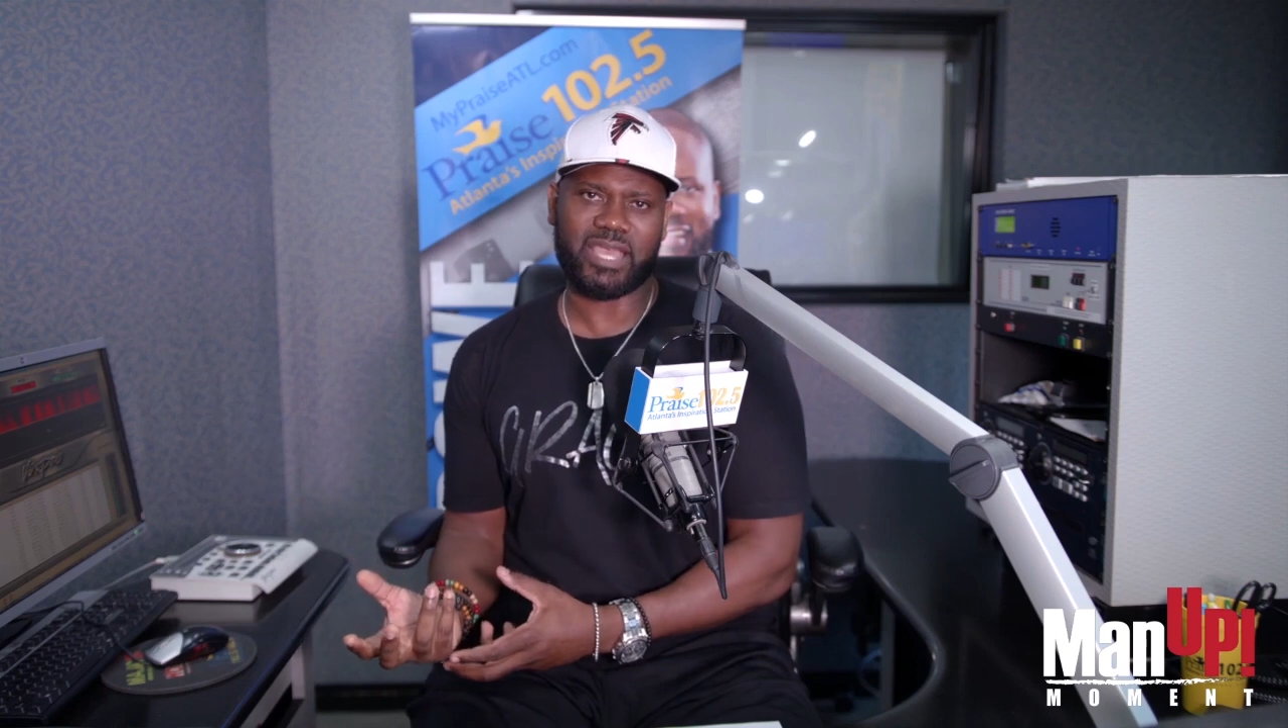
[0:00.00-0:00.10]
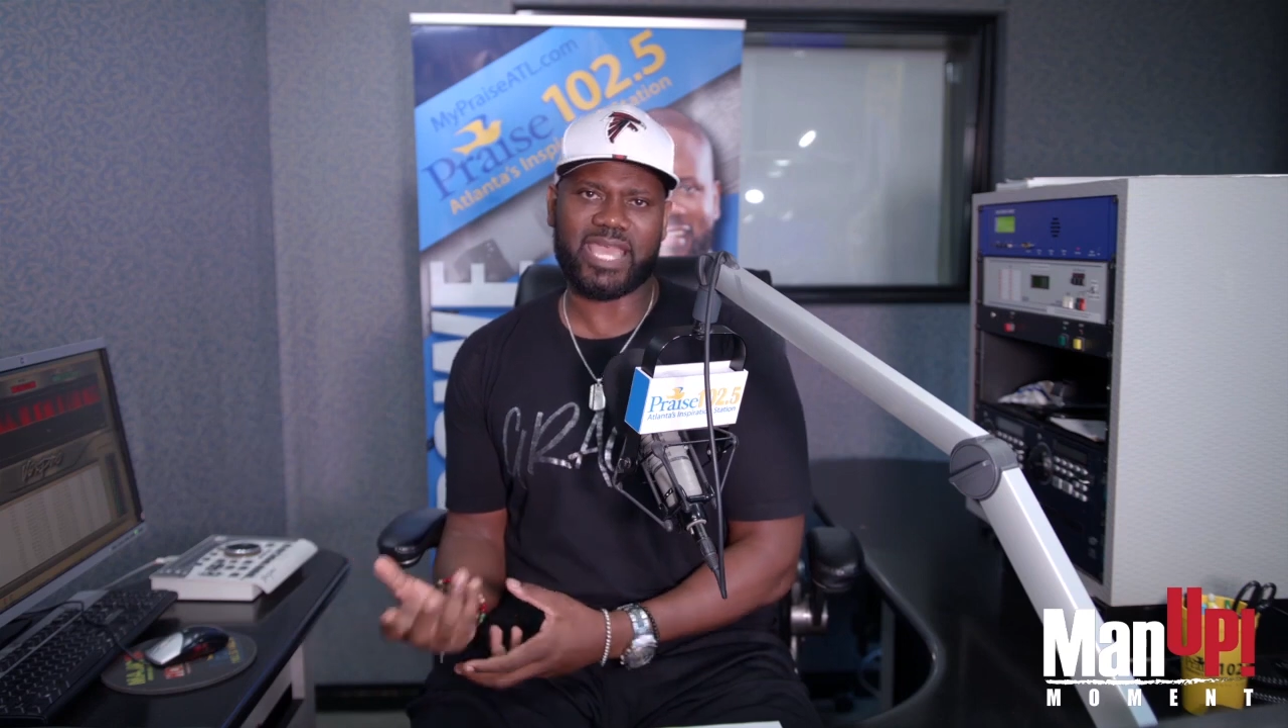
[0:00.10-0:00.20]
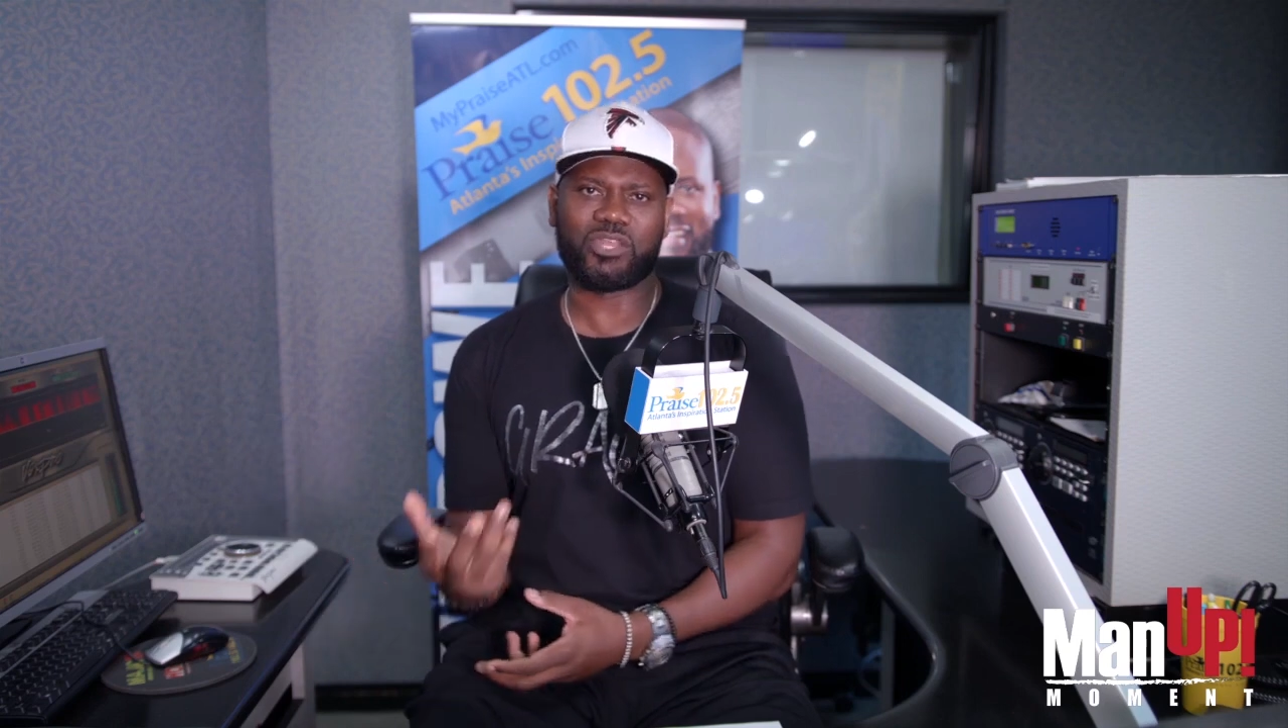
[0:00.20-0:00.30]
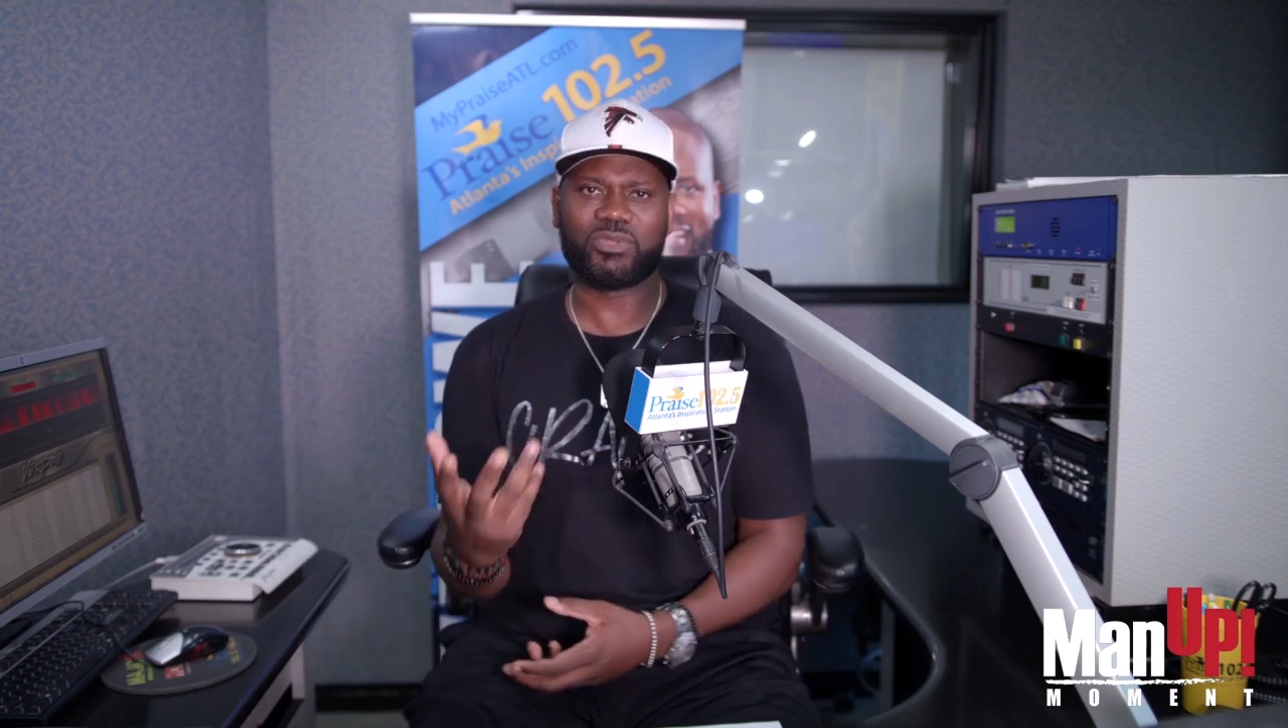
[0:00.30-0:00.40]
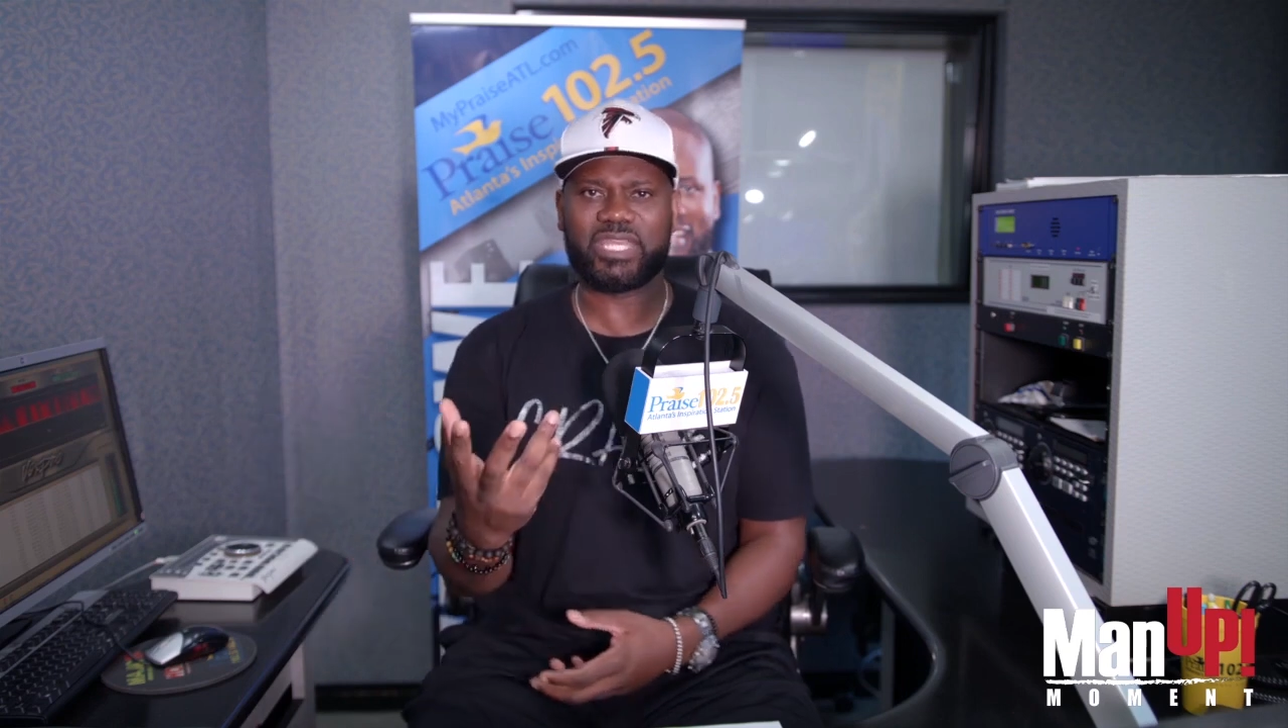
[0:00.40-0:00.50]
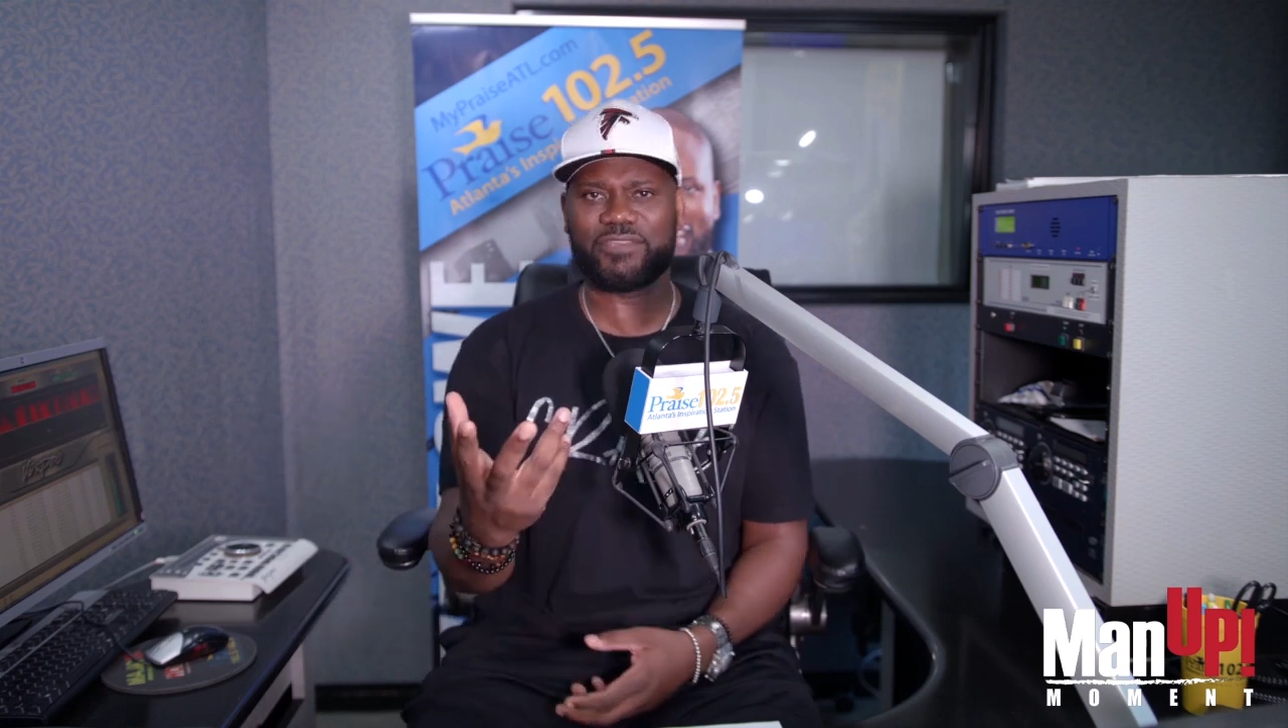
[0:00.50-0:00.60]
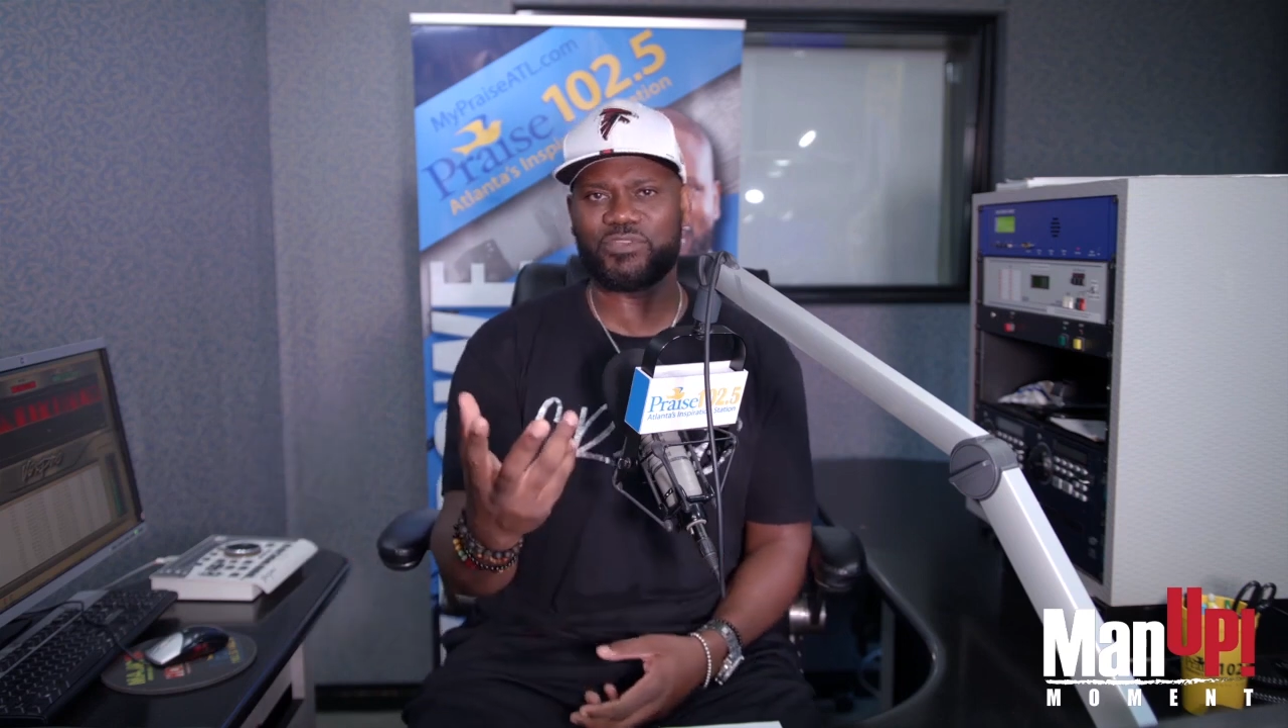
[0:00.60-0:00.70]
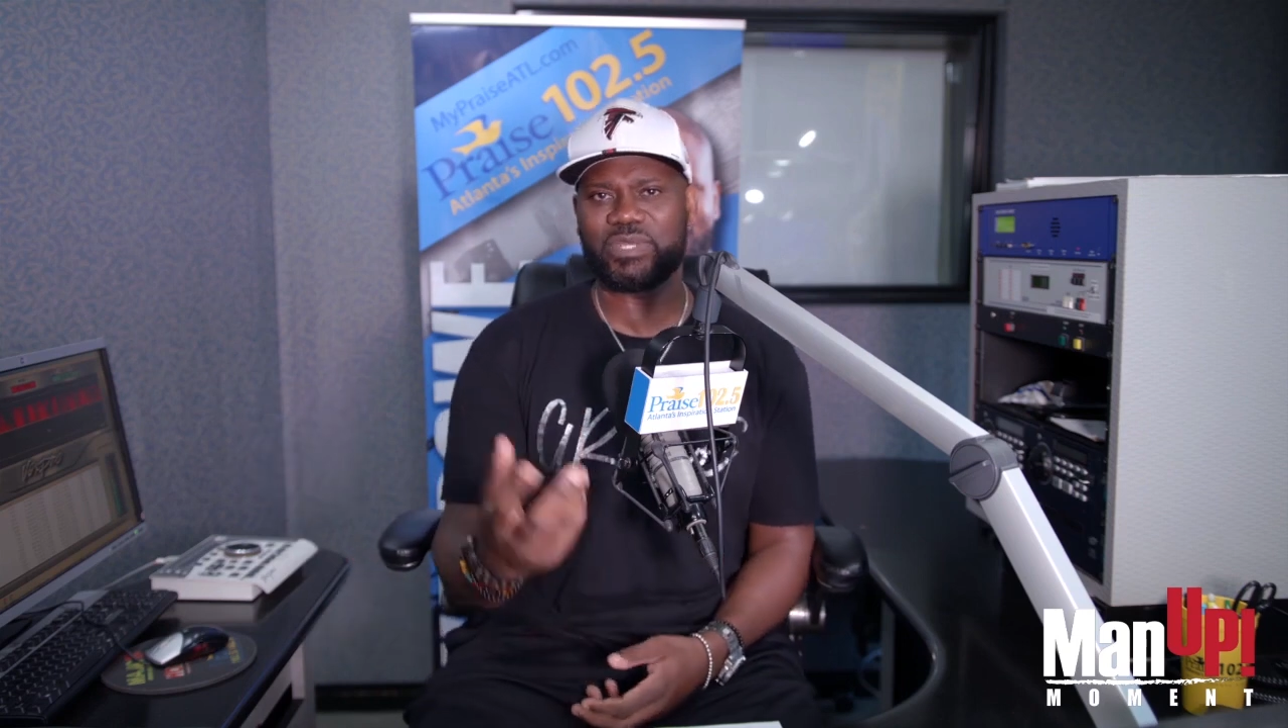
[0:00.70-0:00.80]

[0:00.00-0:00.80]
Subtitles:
I can only give